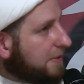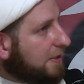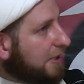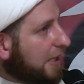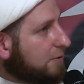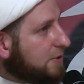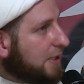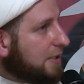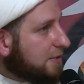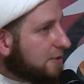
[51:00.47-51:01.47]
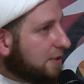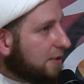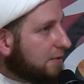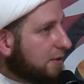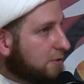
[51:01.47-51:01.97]
in the hawza? Has he
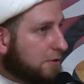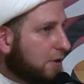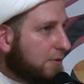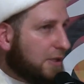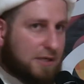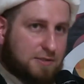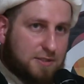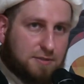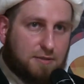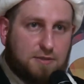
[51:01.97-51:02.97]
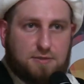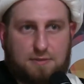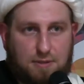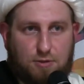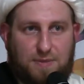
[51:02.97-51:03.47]
studied religion? No, wallah, he just, you know, he's
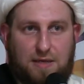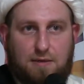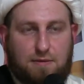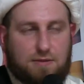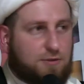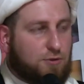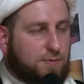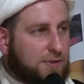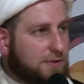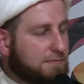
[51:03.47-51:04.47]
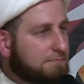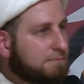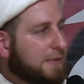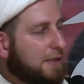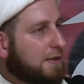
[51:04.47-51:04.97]
a good man and he told me, you know.
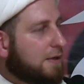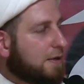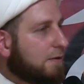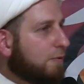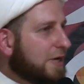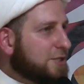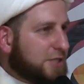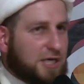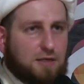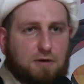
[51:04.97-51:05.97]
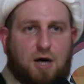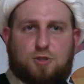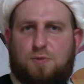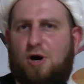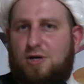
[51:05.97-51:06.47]
When is Eid? Oh,
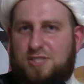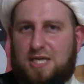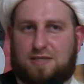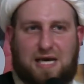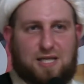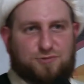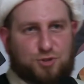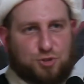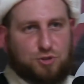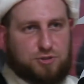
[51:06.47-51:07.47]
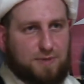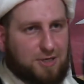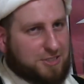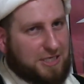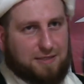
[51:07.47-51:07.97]
tomorrow is Eid. Khalas, for sure. Tomorrow
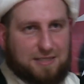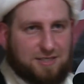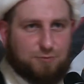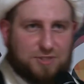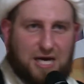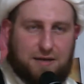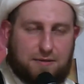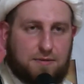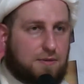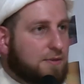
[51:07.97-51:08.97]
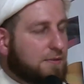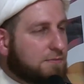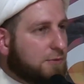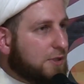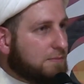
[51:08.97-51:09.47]
is Eid. That's it. We're done.
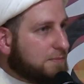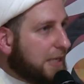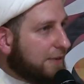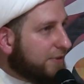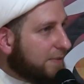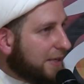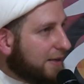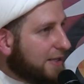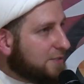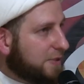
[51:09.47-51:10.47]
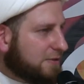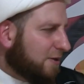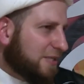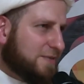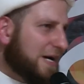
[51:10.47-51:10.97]
Well, have they made an announcement? No, it
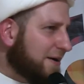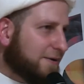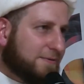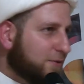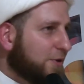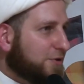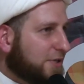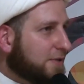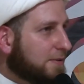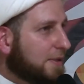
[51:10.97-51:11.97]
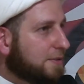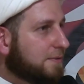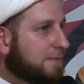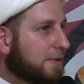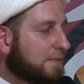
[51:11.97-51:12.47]
doesn't matter. Tomorrow is Eid. Khalas.
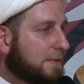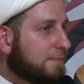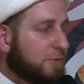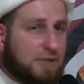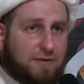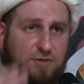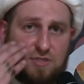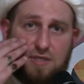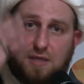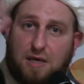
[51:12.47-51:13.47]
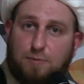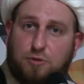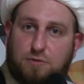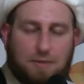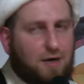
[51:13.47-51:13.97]
Well, have you seen the
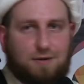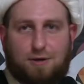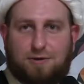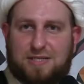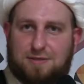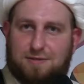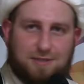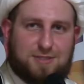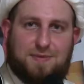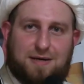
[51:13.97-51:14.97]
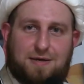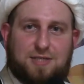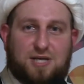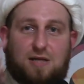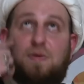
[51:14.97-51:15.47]
moon? No, no crescent. It doesn't matter. I
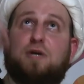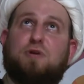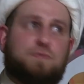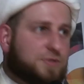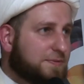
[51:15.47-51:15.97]
saw it in my dreams.